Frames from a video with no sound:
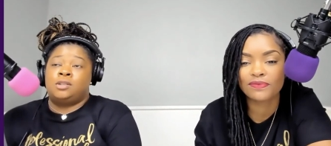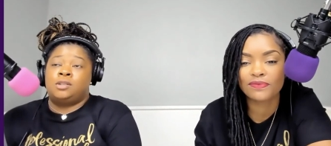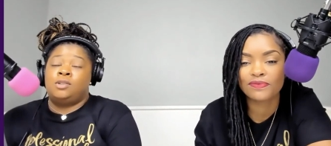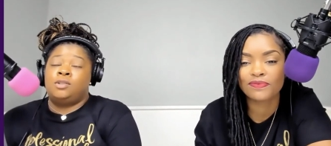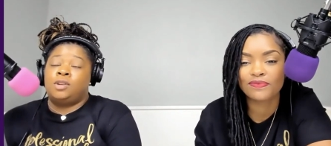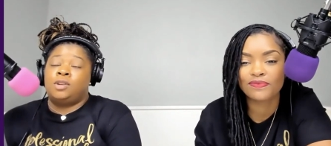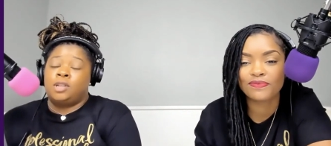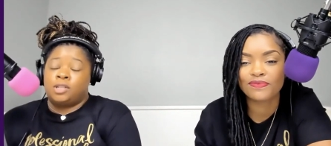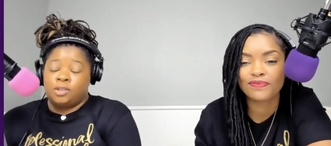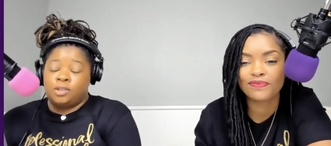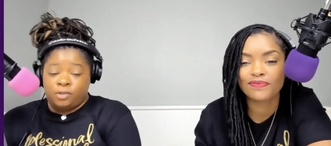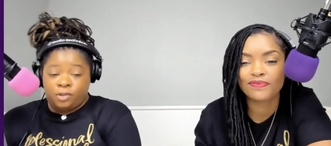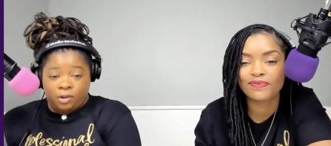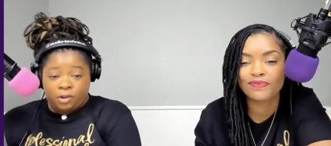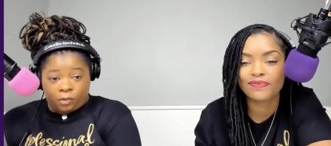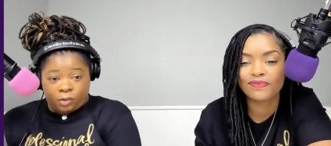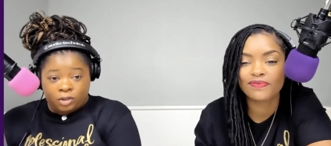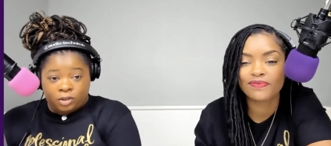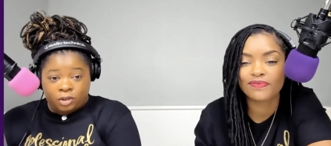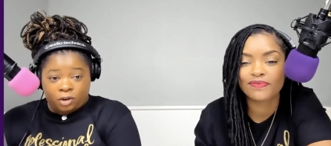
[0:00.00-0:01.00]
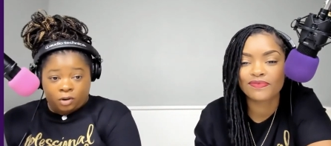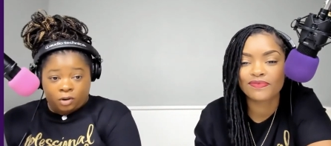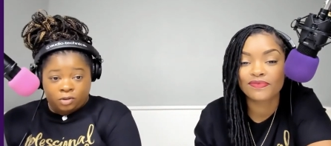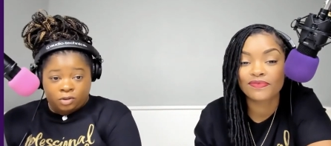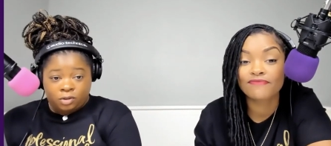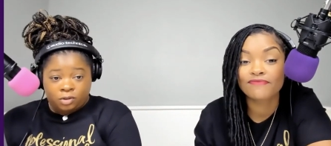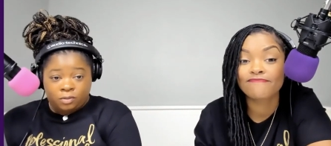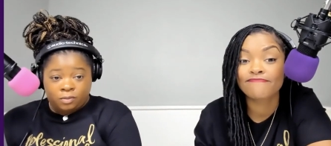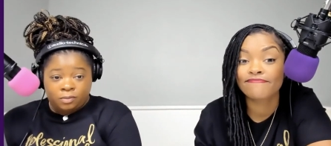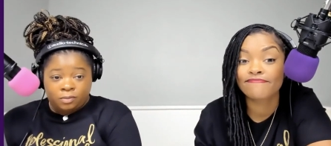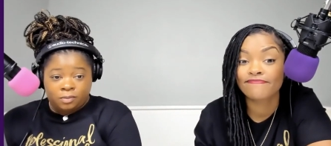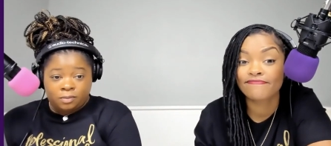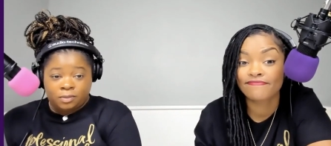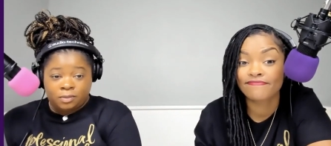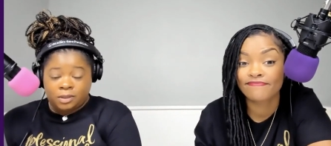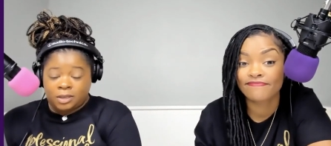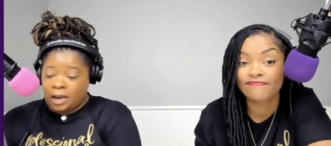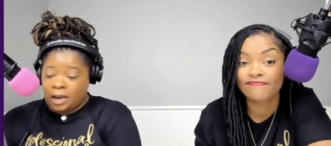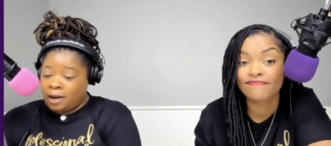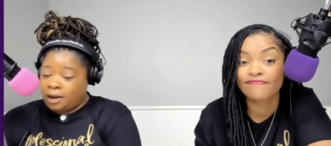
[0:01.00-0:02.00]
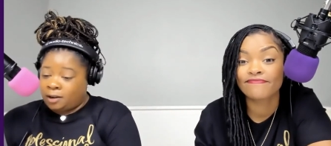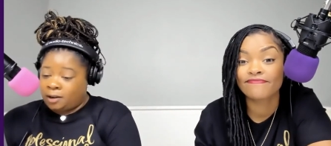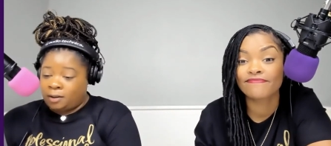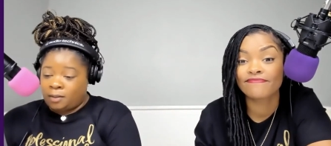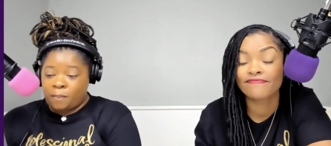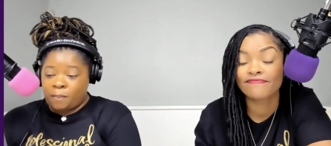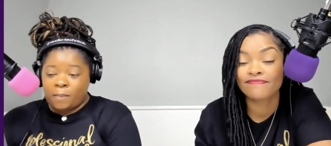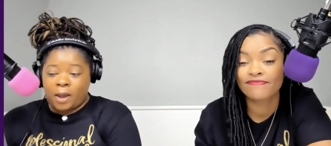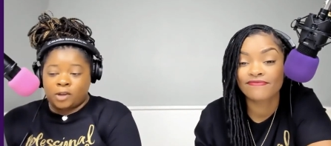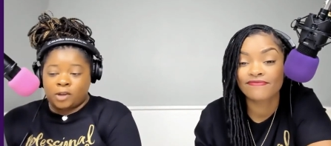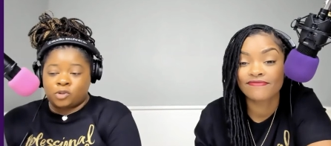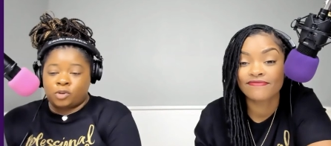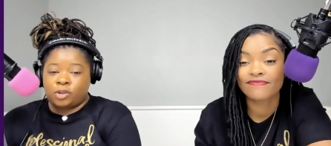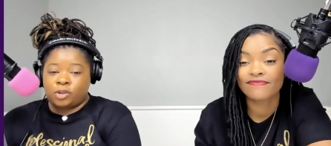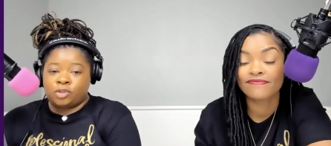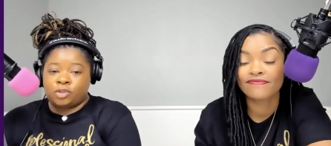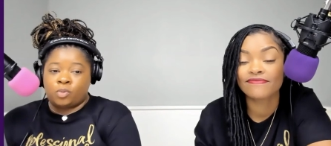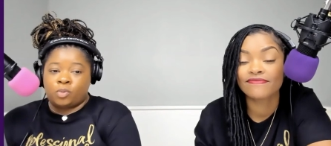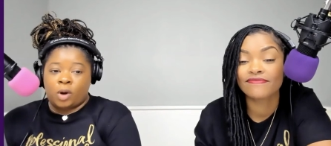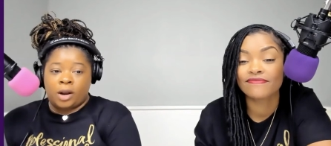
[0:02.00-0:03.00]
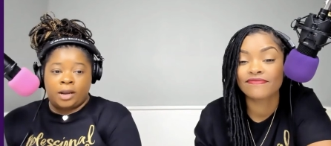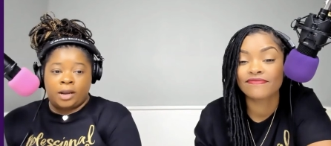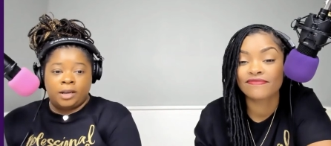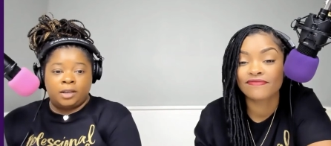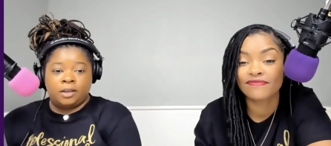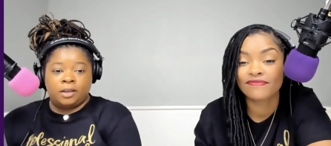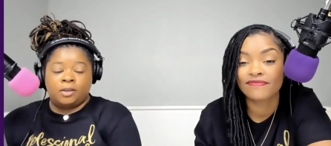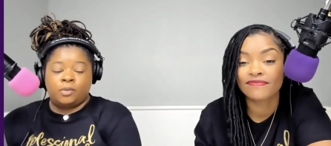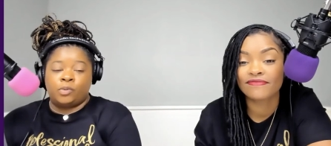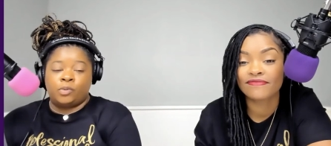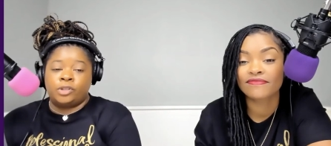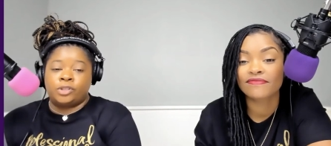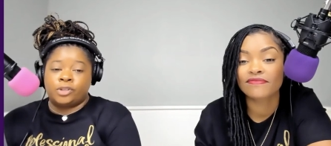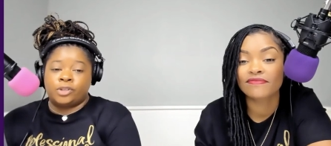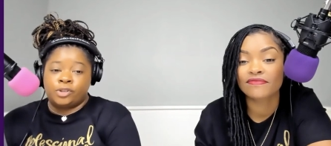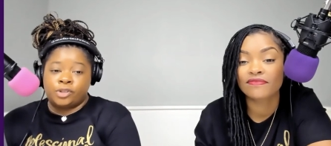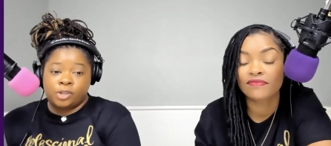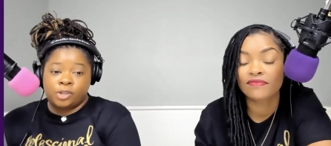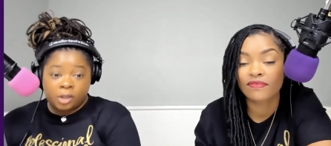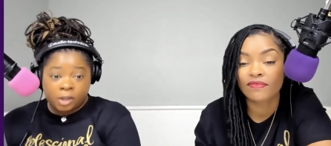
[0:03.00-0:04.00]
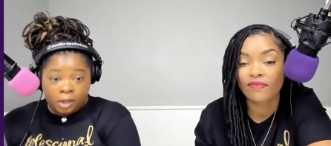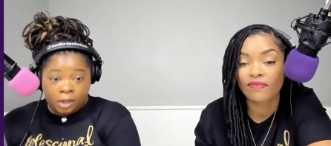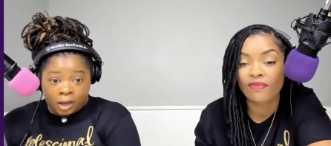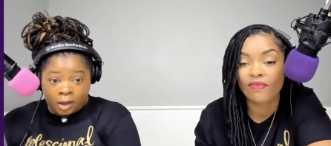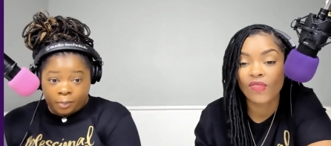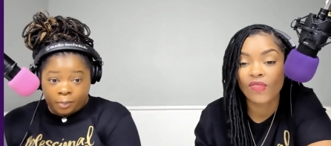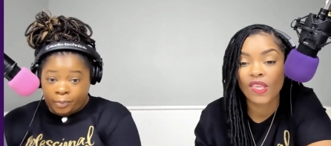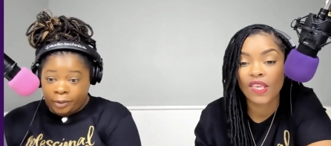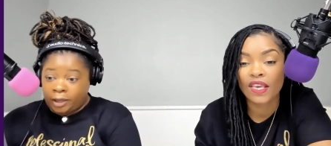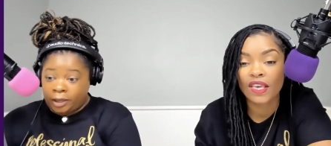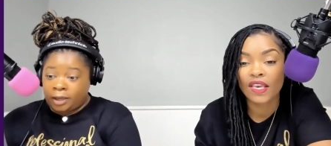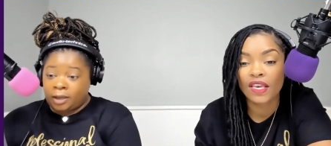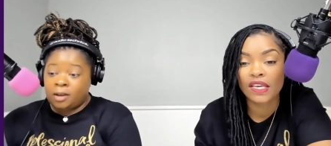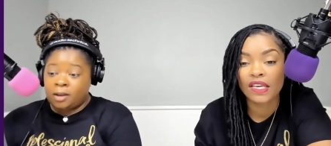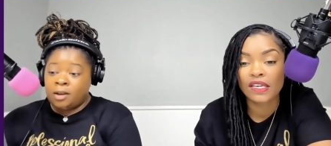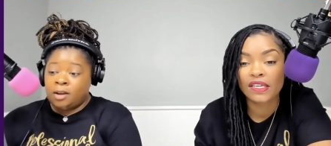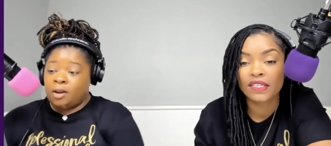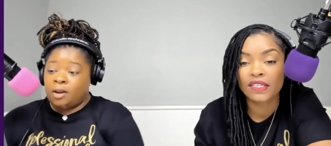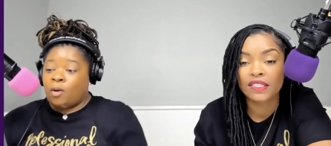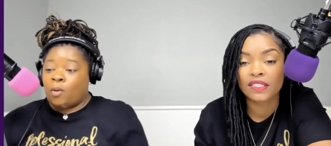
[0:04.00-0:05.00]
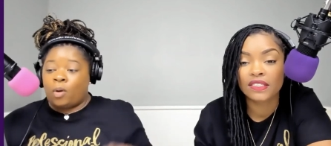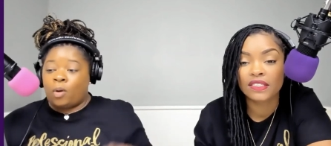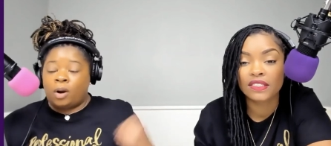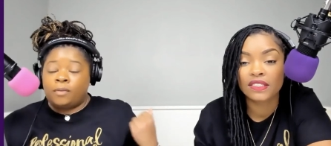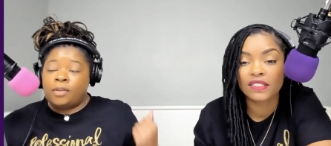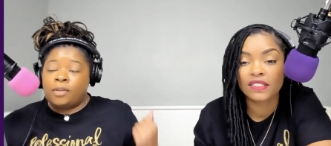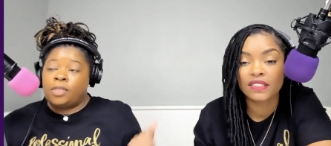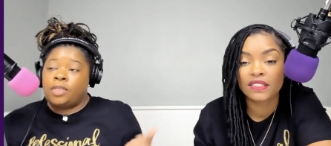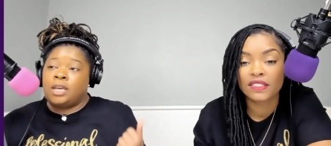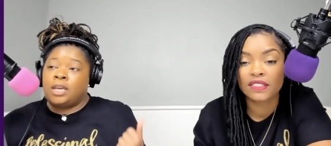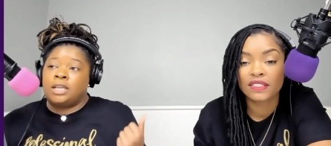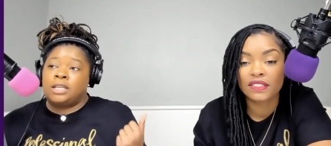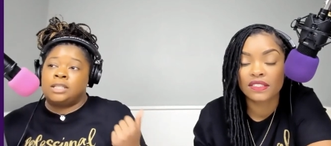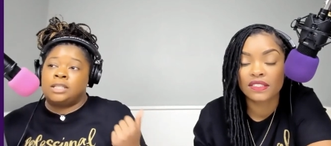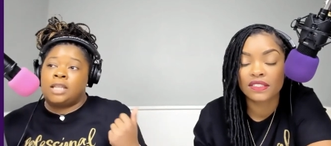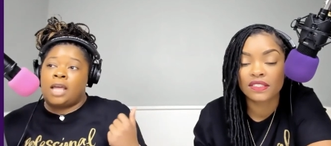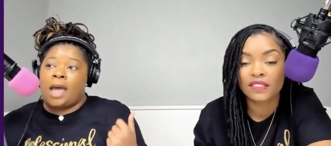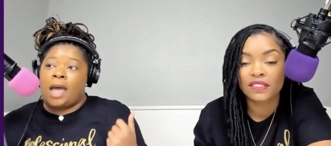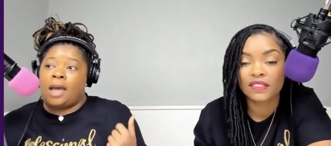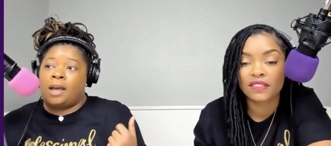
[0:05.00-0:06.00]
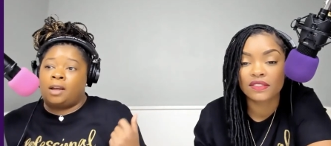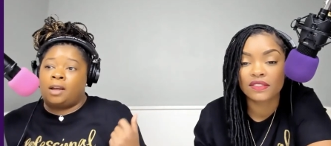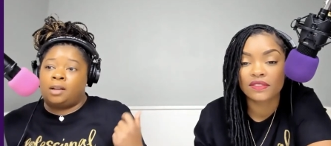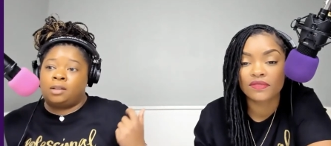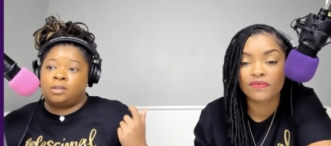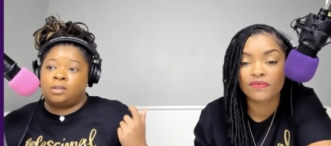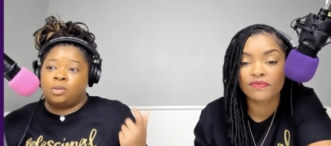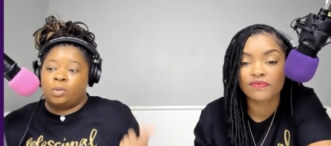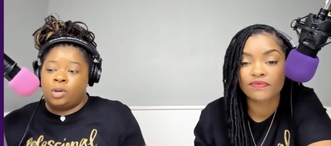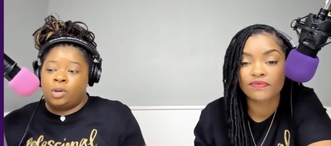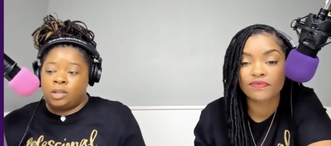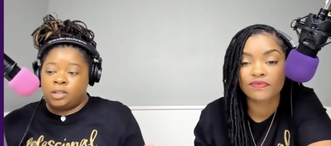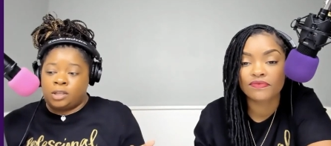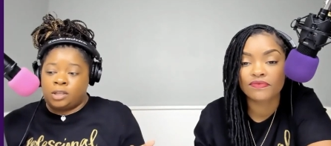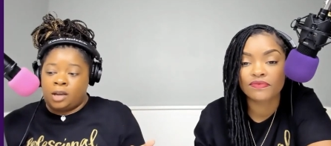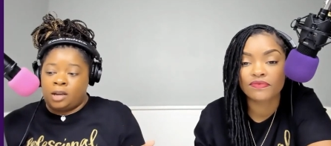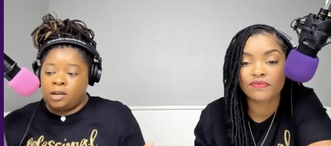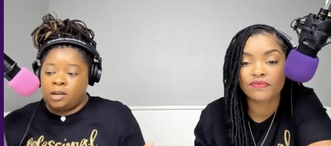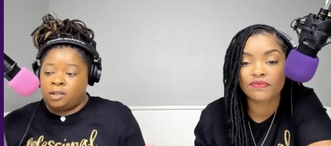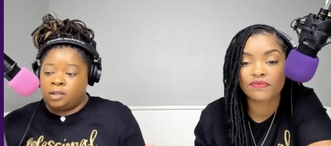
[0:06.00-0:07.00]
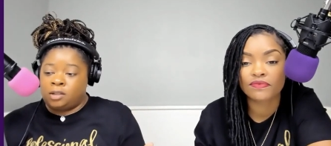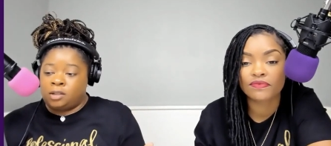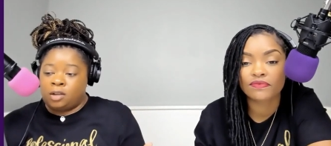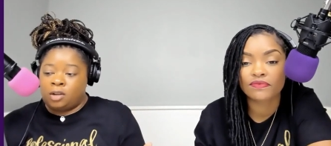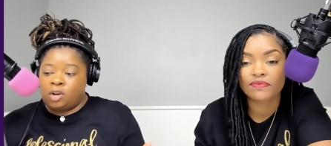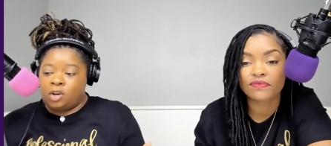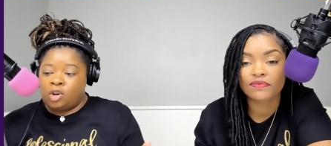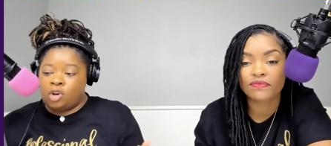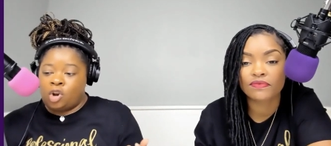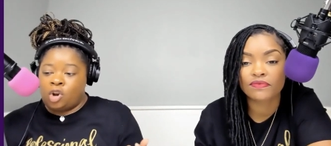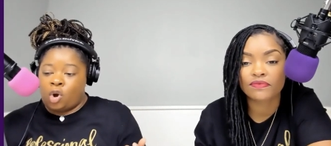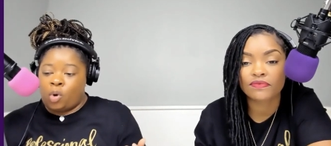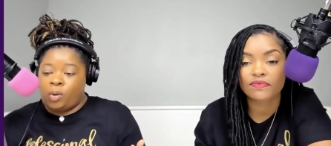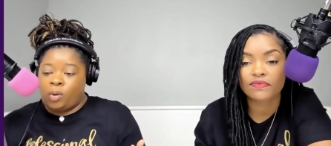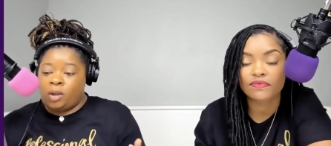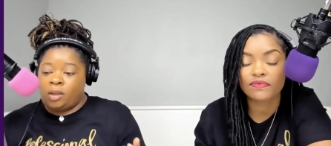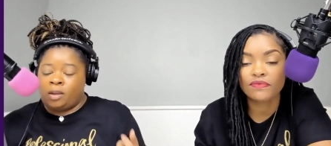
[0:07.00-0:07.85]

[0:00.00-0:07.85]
Speaker 1: You need to do your research. Data, metrics, right? Researching the company. One of the things that LaToya said is knowing